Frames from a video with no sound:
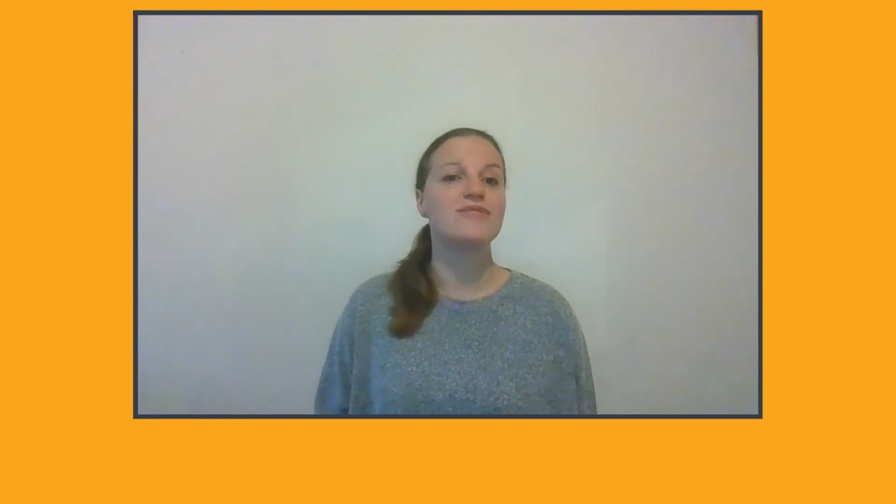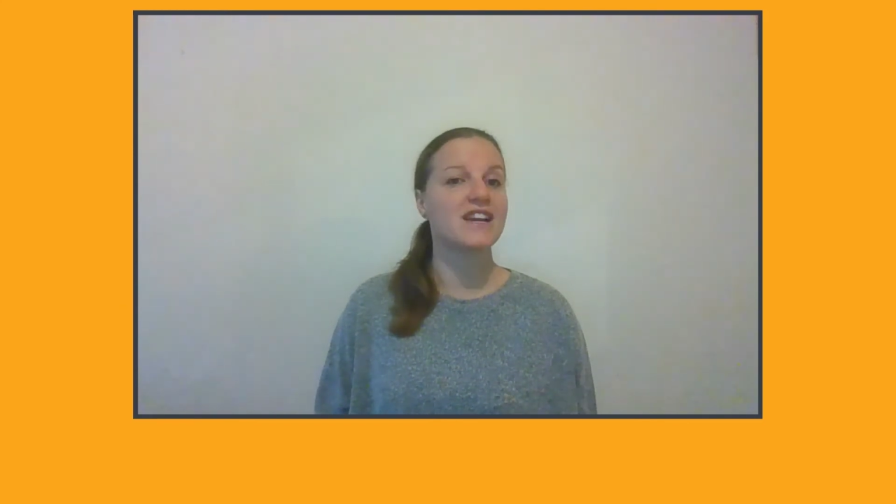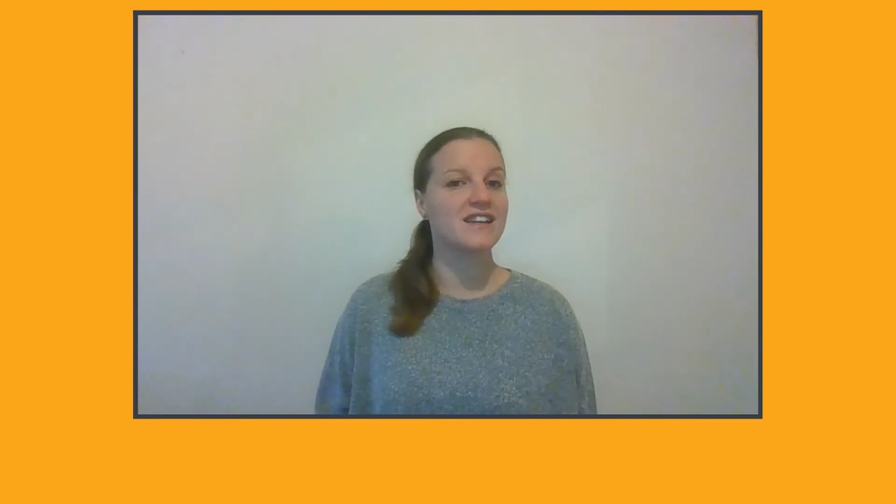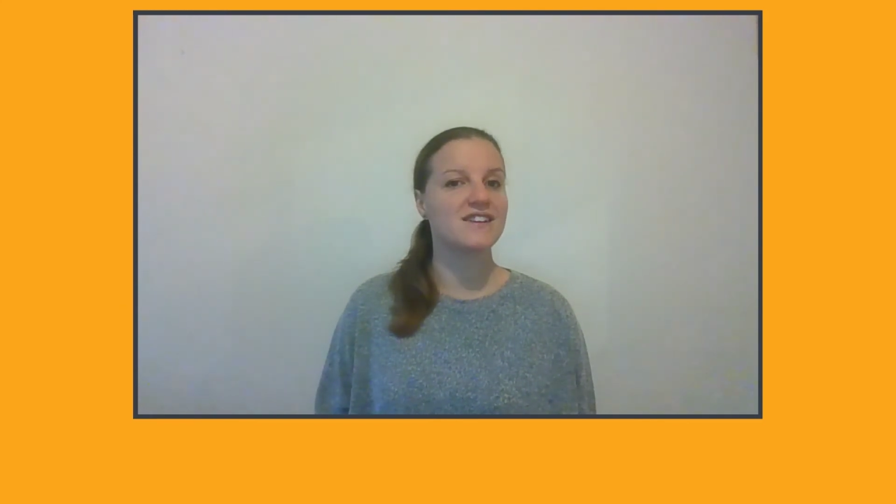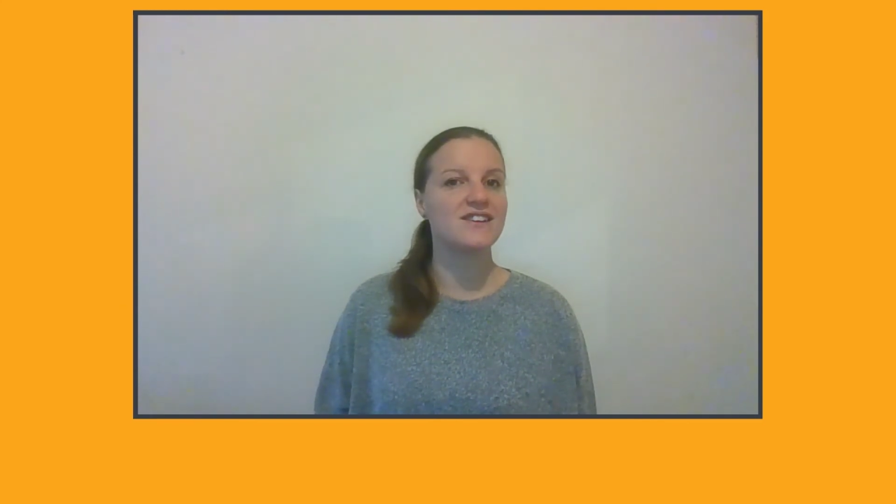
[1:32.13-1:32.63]

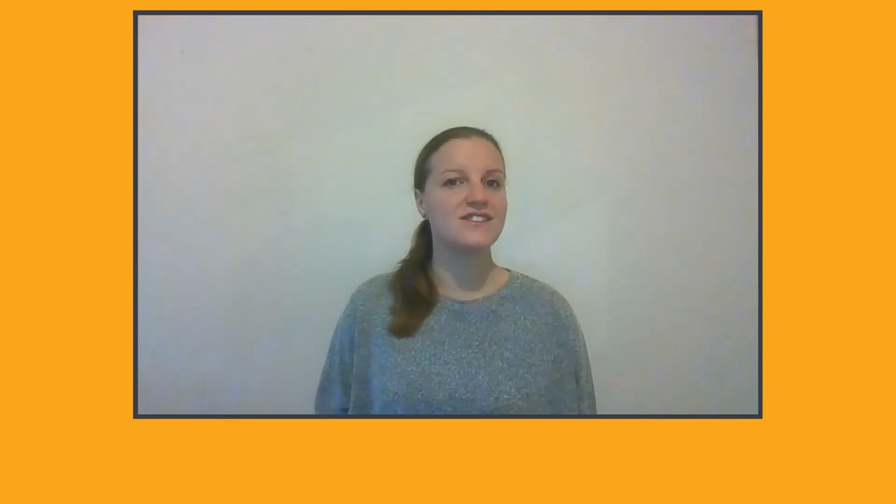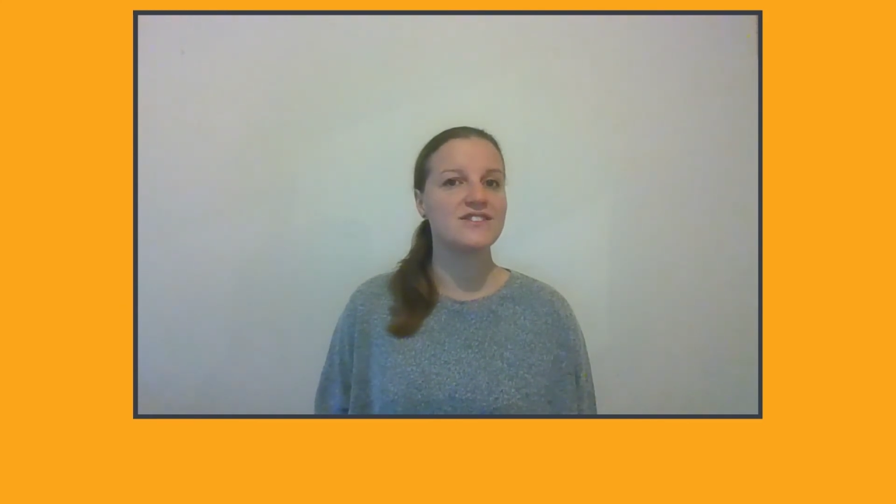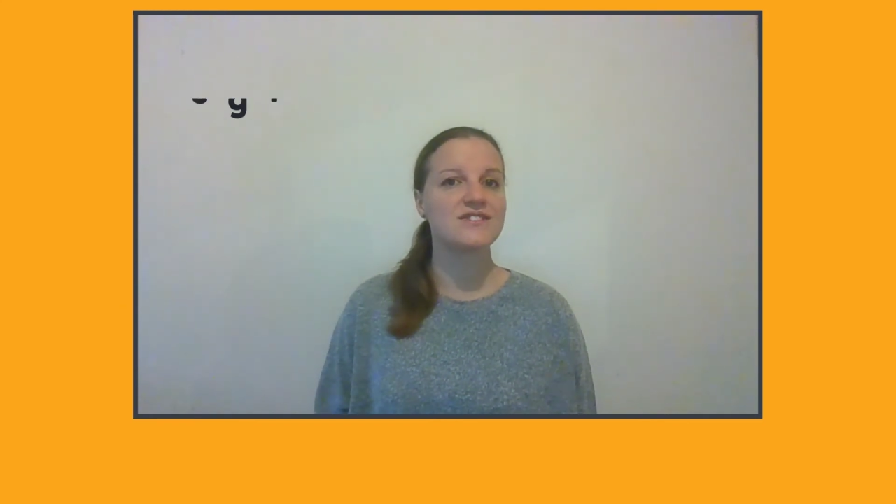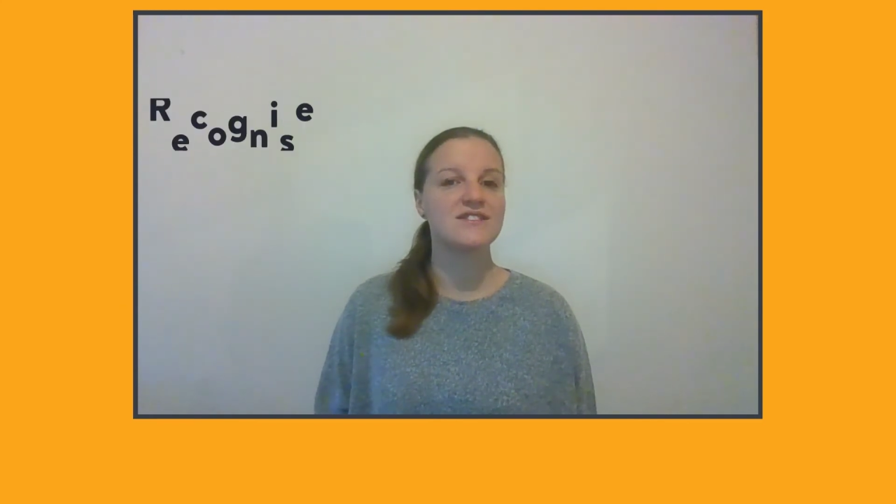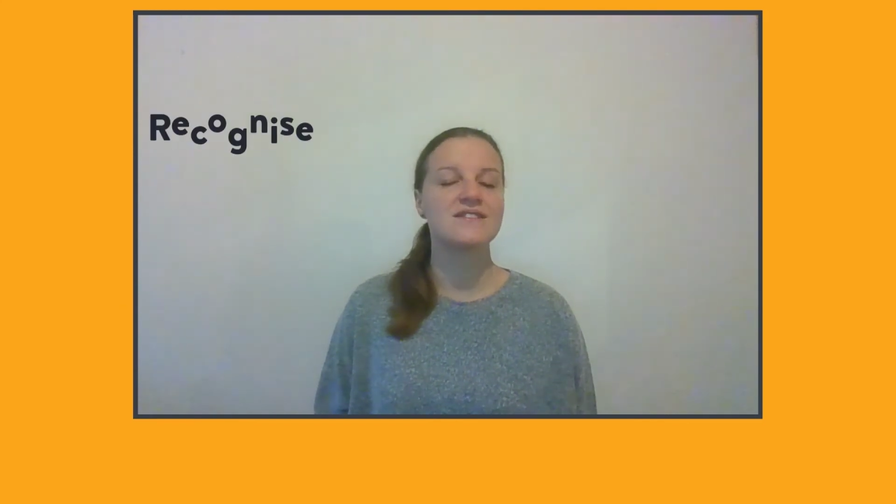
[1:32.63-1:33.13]

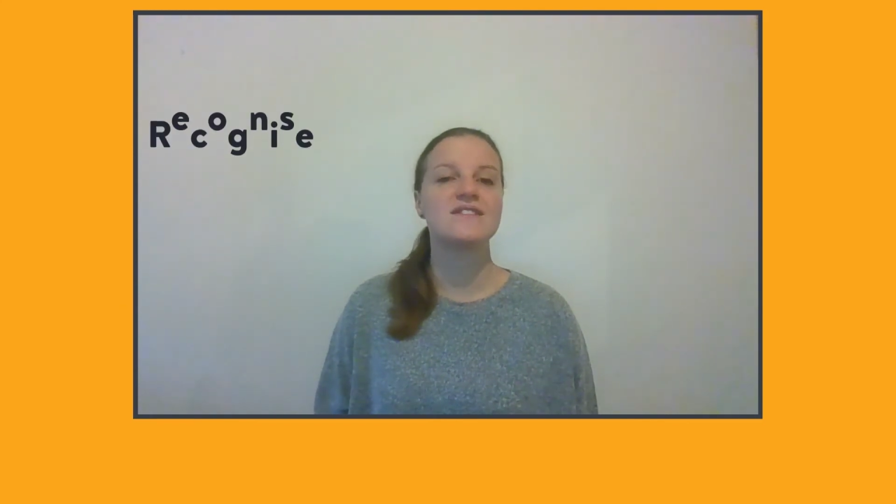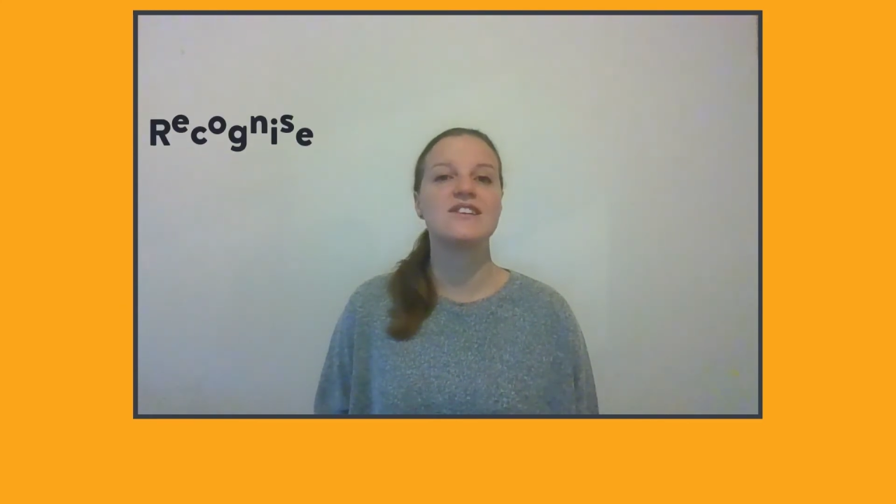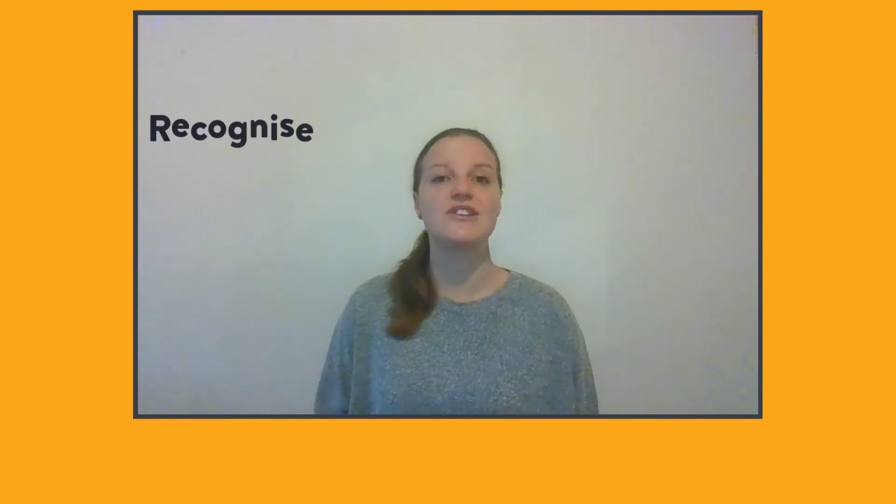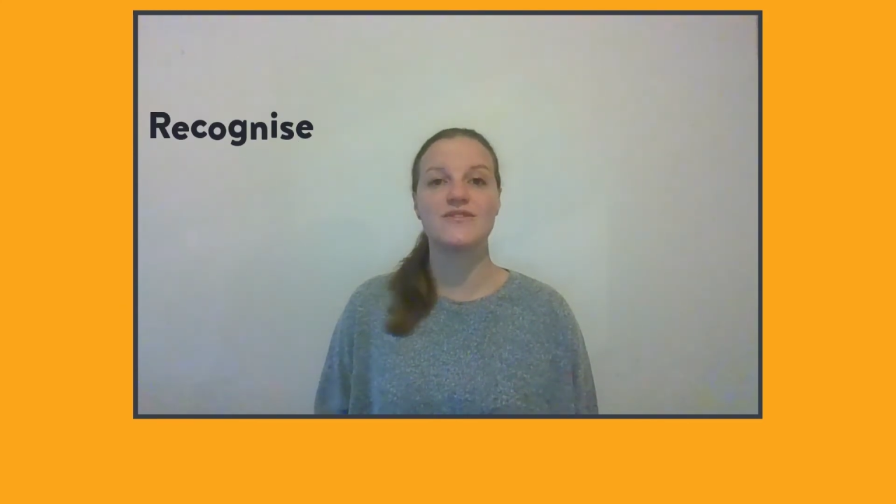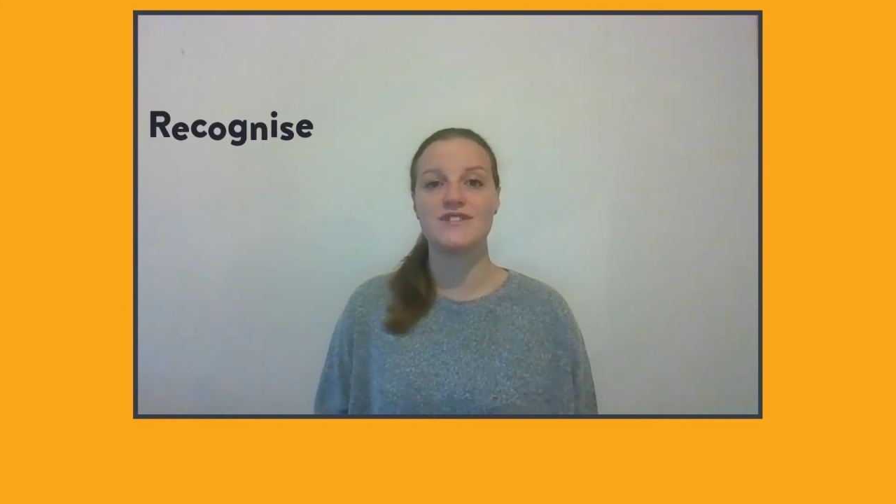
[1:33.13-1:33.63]
recognize,
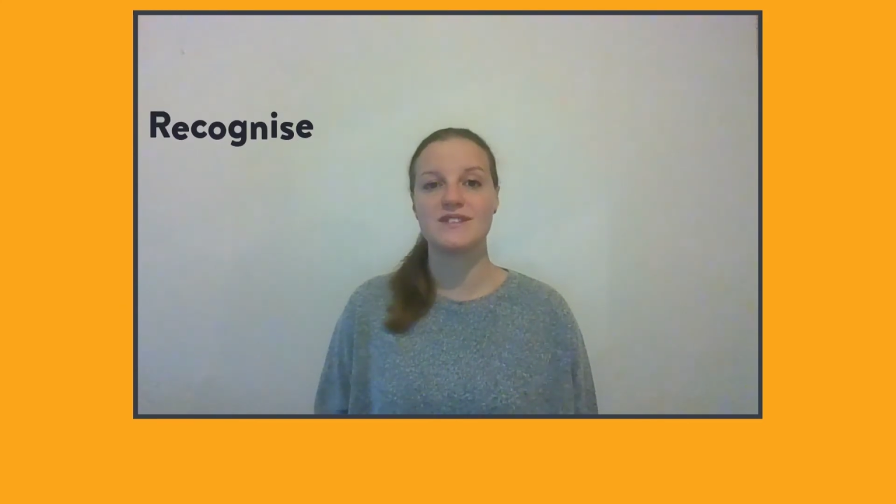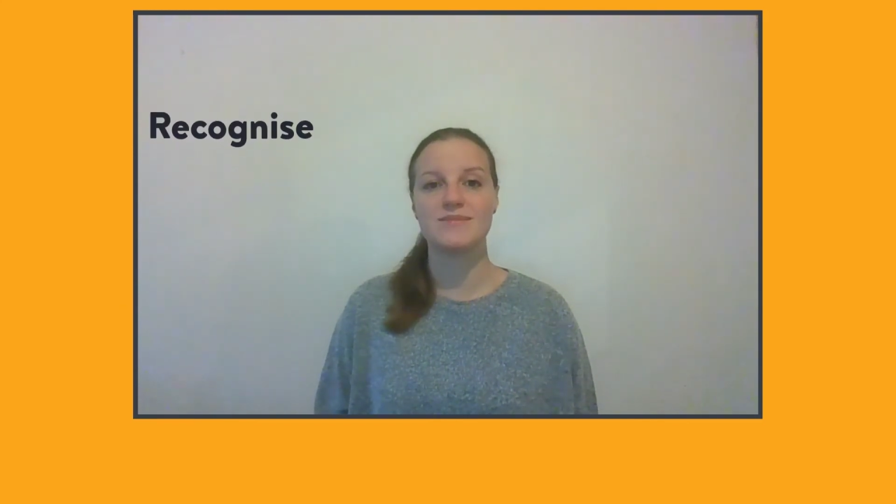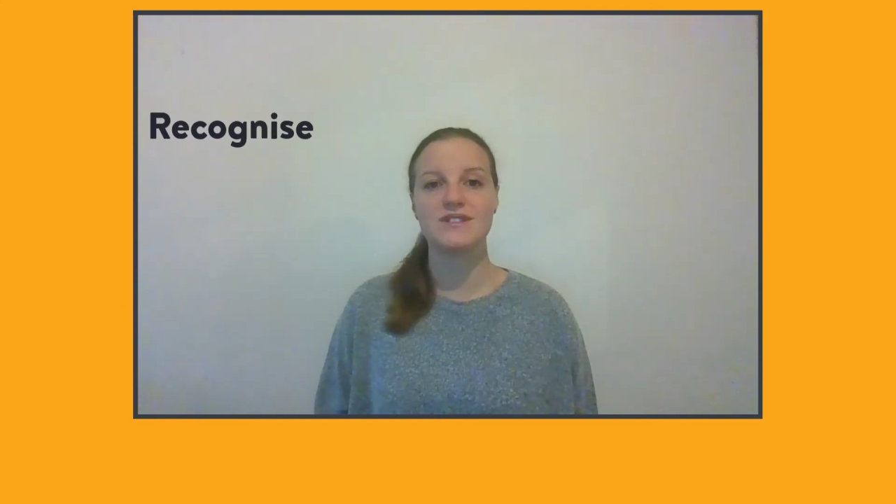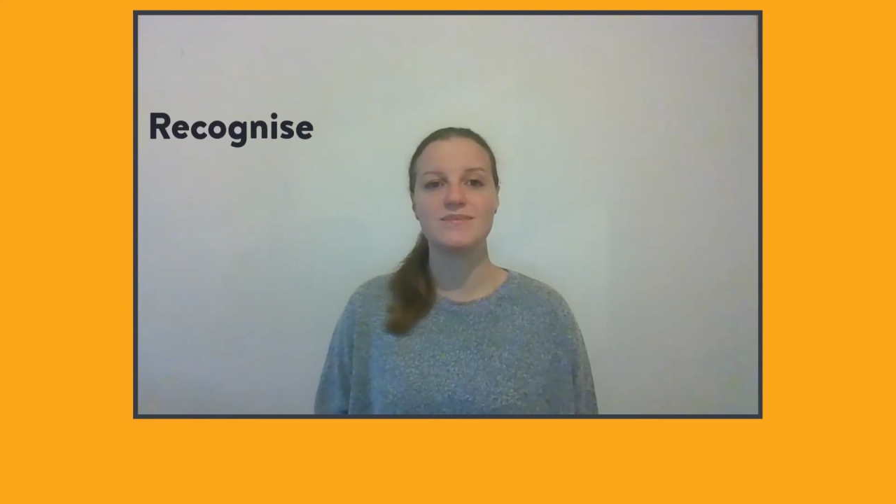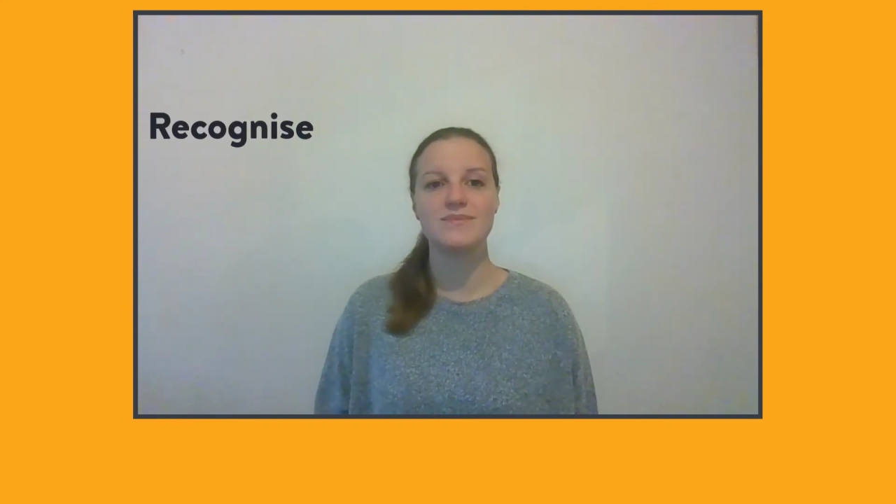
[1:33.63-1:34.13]
look for
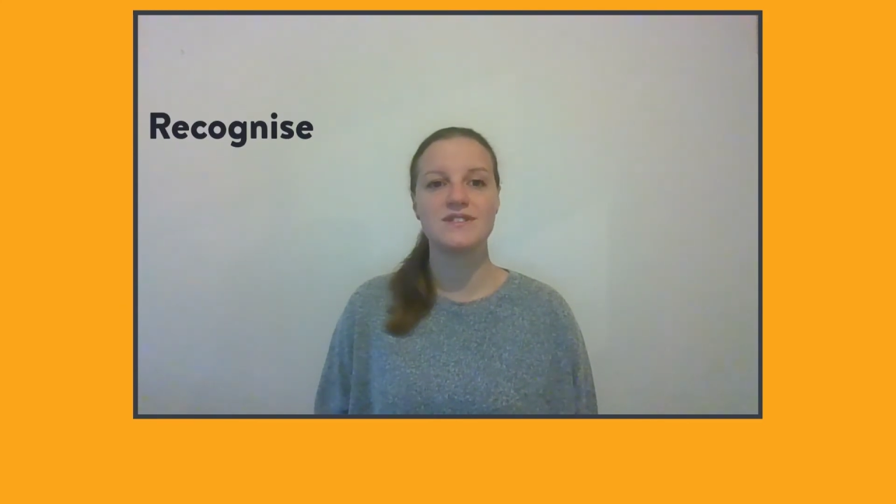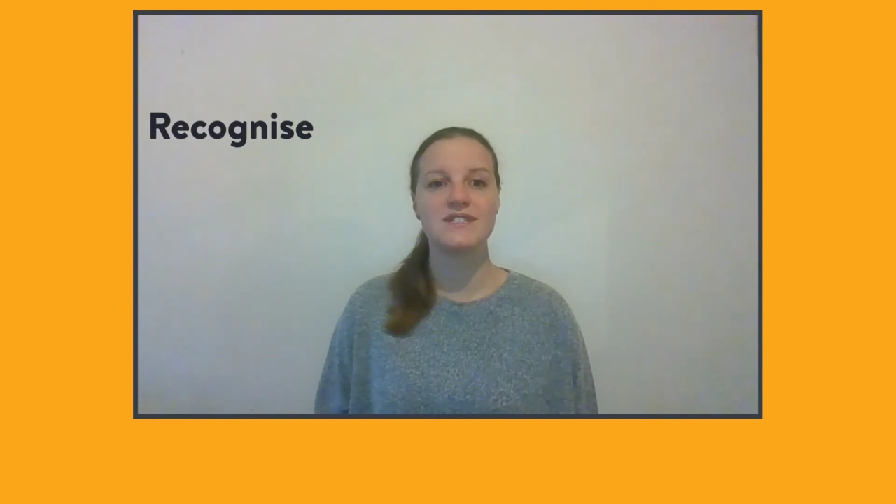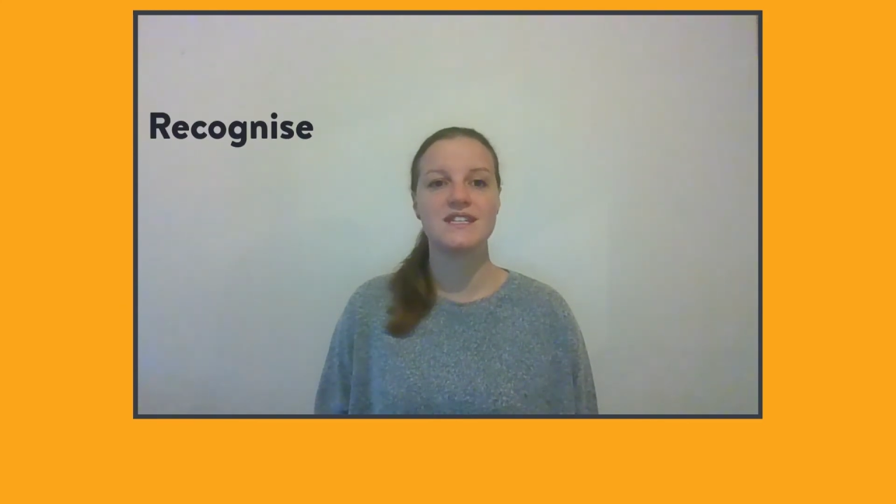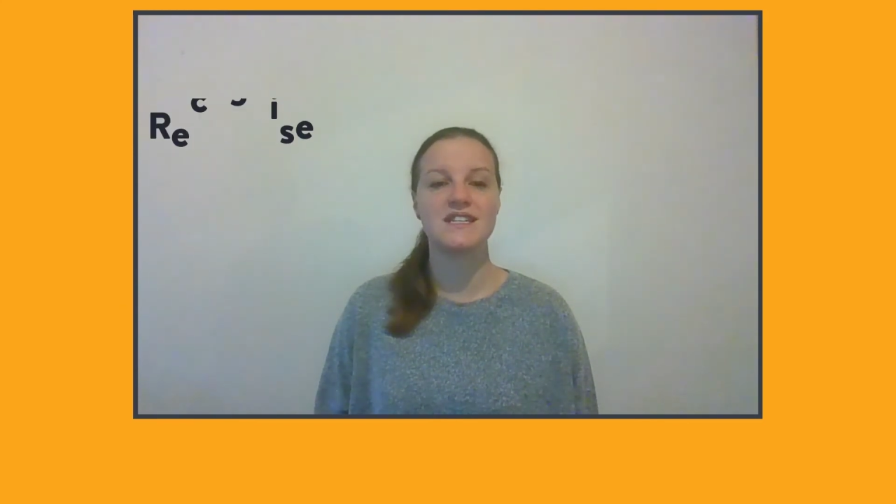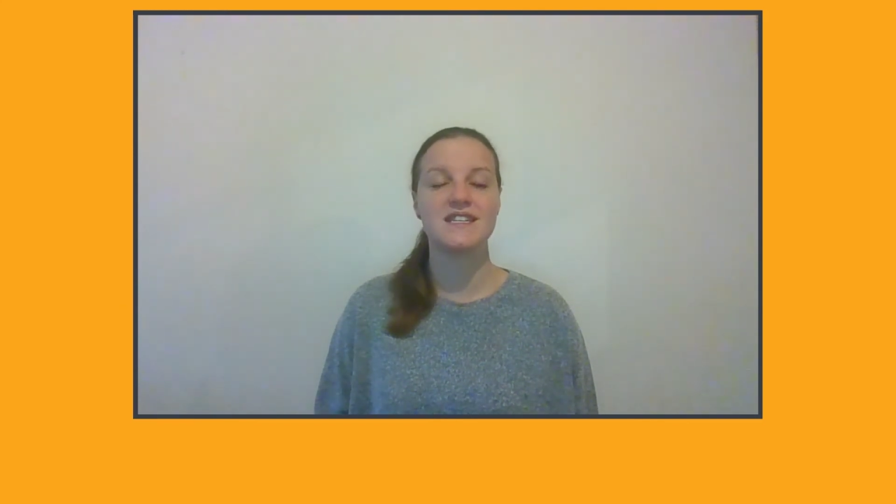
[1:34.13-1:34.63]
symptoms,